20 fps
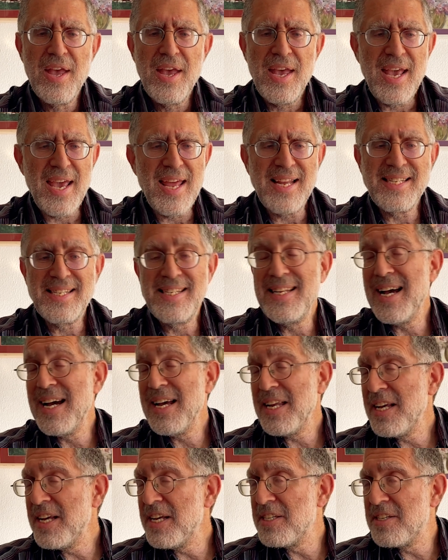It is
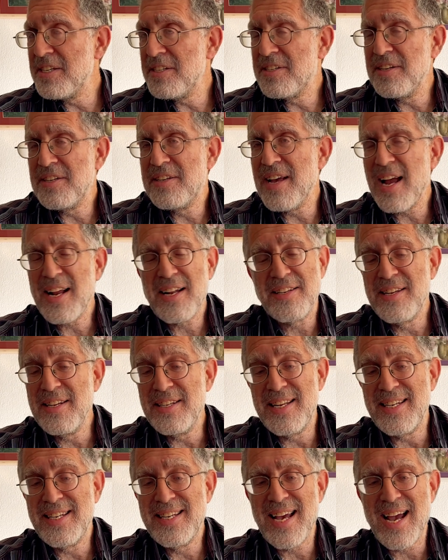not easy to
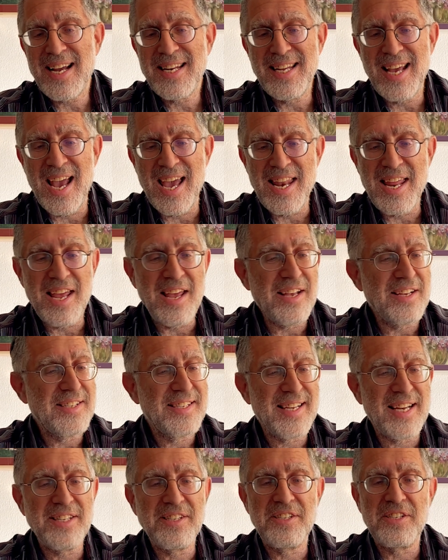detect any
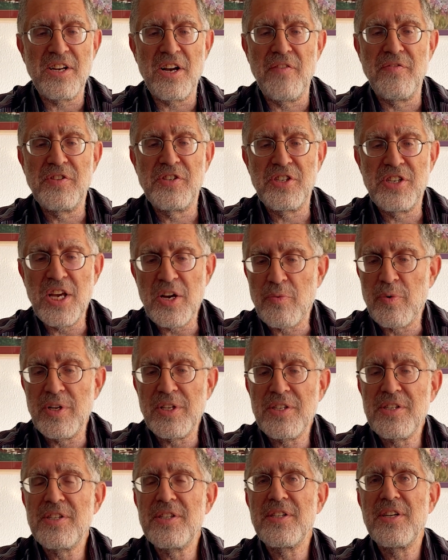sense of
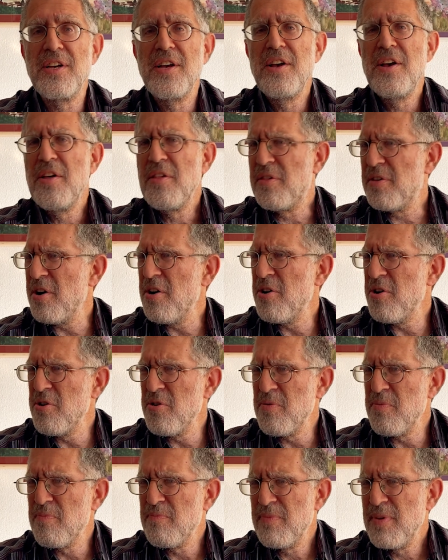sequence,
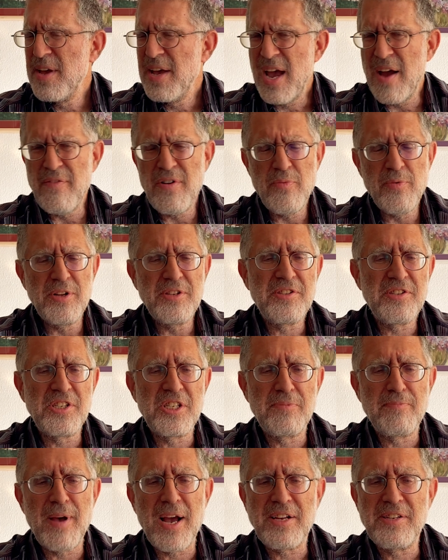though everyone
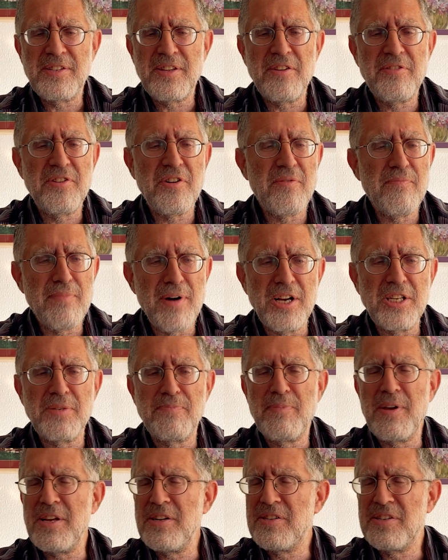suspects that there
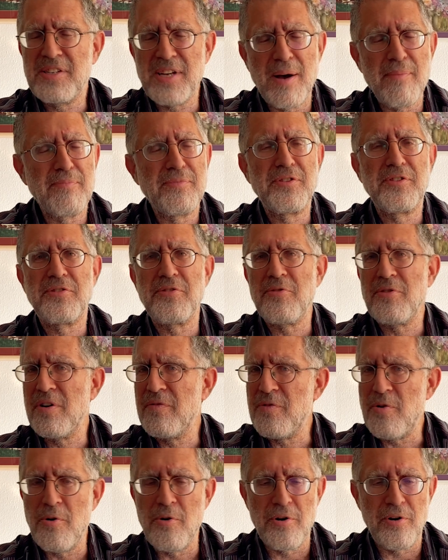must be some sort
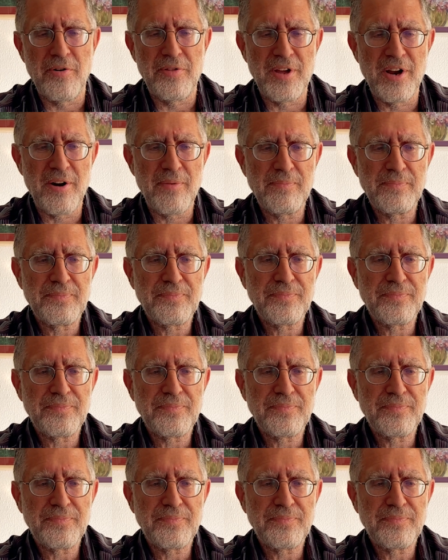of order there.